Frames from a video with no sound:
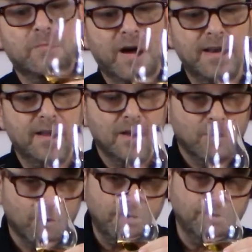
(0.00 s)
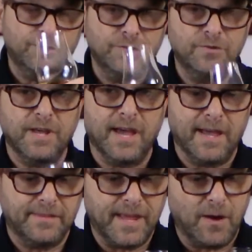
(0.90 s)
But when you do
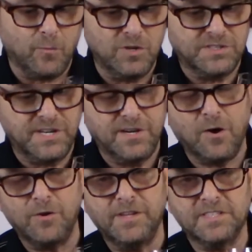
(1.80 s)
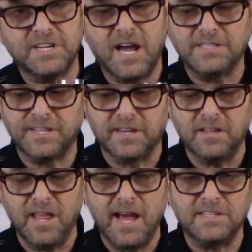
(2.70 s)
that, that whiskey coating the sides of the
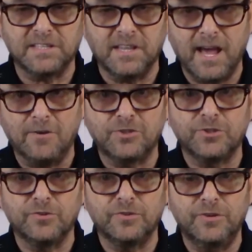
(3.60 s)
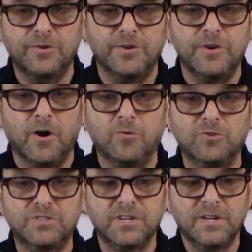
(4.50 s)
glass allows you to
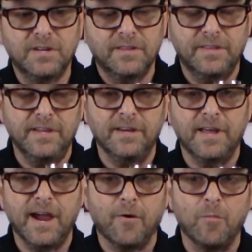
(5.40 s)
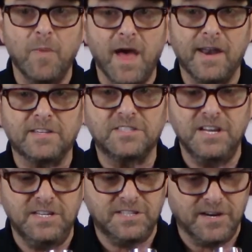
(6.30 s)
nose the aromatics
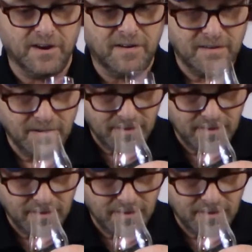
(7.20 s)
easier,